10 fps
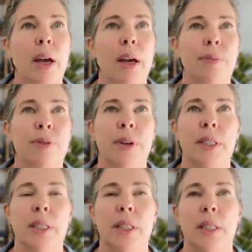for
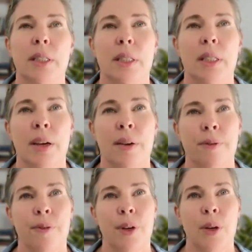instance,
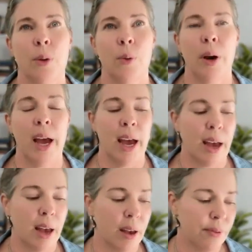if you
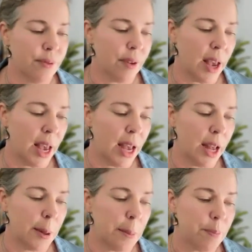have
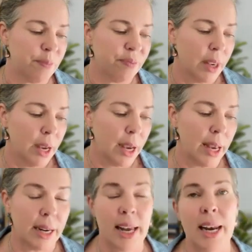
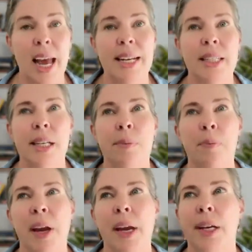a landing
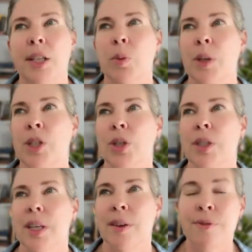page with
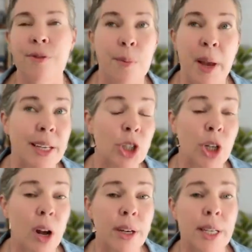just information
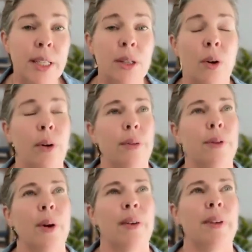on it, or if
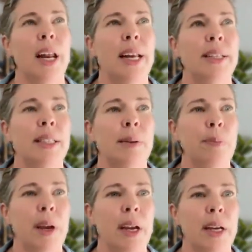you have a landing
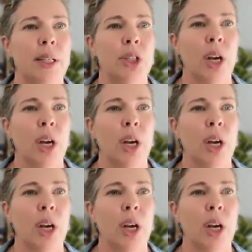page,